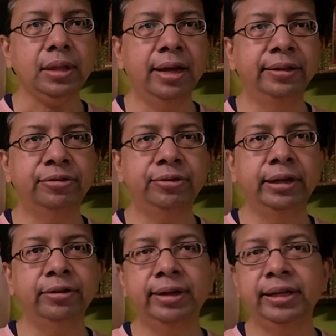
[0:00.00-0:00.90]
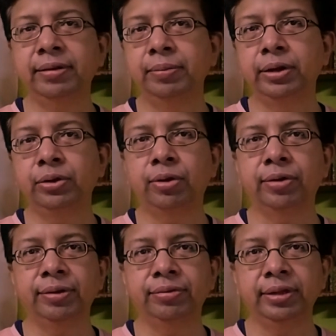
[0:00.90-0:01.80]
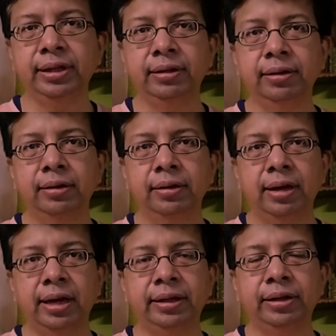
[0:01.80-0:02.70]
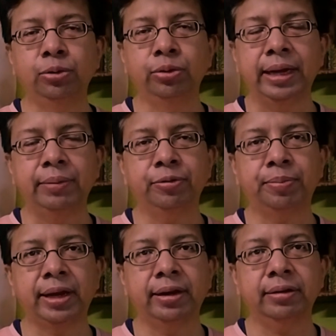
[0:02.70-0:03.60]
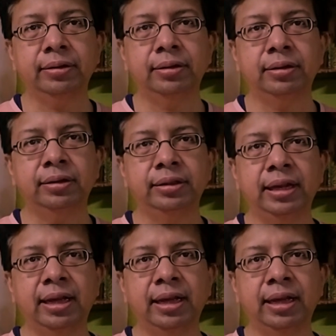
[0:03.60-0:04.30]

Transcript: And this trend is very similar to what we've seen, I think, 2 times prior. The